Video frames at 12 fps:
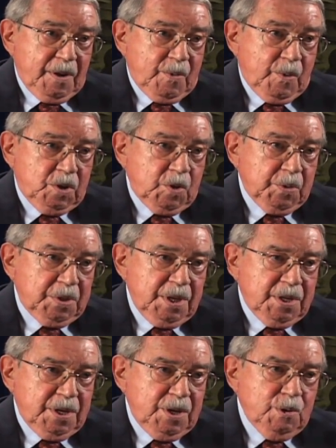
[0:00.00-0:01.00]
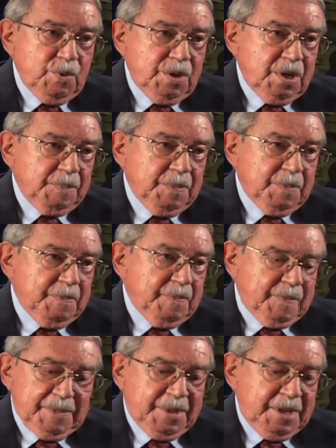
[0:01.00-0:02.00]
which was this huge com-
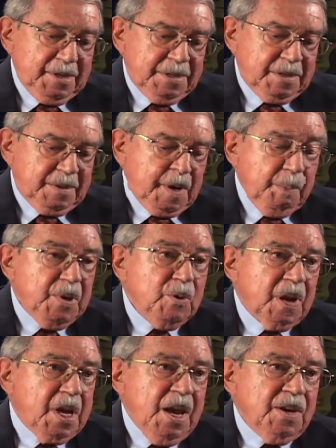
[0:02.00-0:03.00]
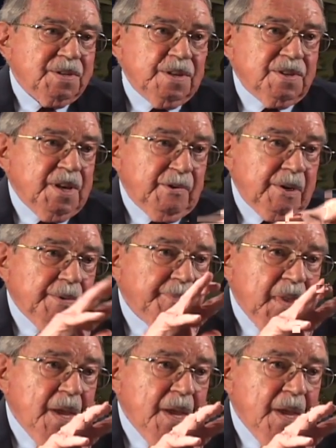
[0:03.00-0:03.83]
just communication center.